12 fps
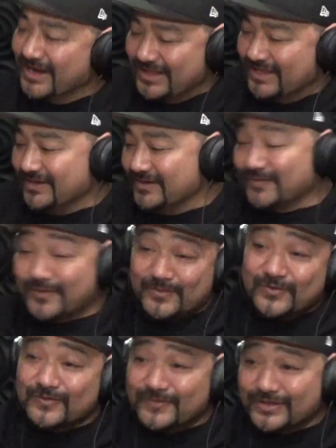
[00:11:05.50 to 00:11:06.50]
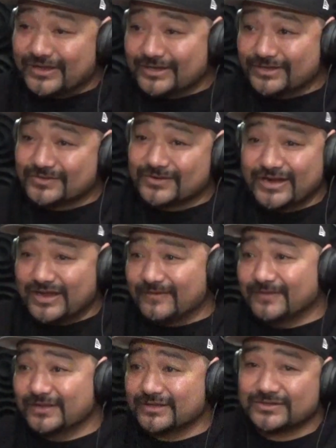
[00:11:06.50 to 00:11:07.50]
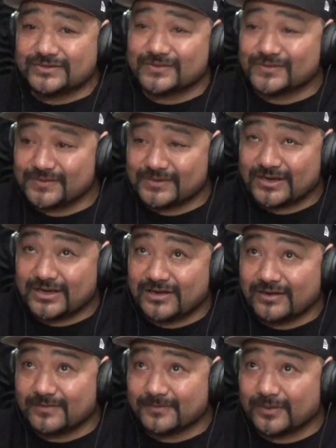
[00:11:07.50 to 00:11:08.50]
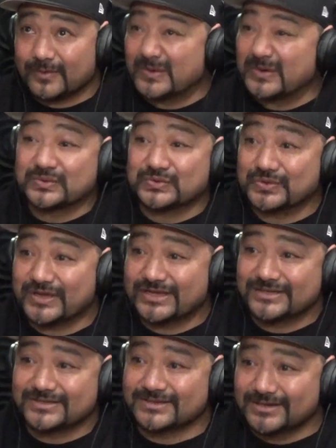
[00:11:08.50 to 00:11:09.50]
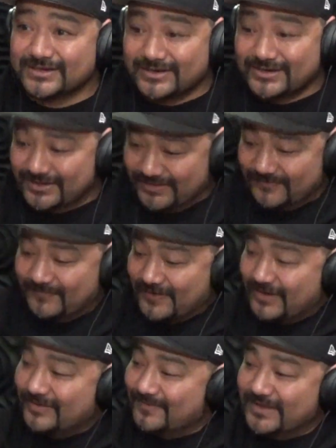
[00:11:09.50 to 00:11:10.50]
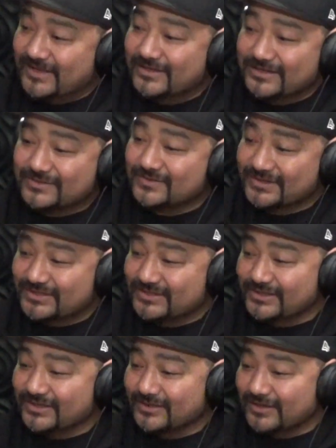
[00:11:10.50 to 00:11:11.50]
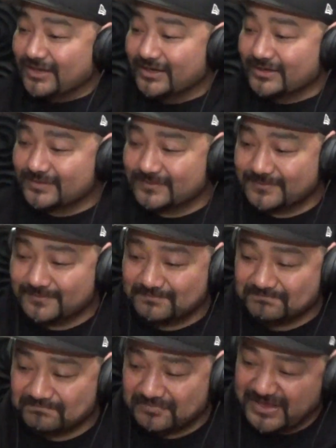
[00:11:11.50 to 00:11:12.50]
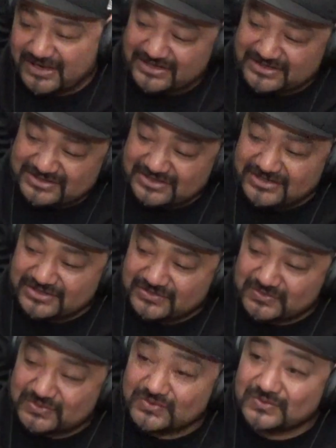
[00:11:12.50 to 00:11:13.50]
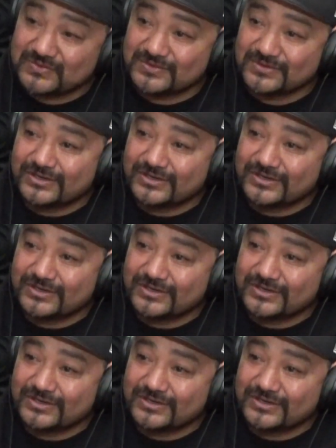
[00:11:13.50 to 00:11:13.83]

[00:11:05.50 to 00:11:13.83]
And then you remove the tray after 1 or 2 days. You find them that they're stretching like at least an inch or two.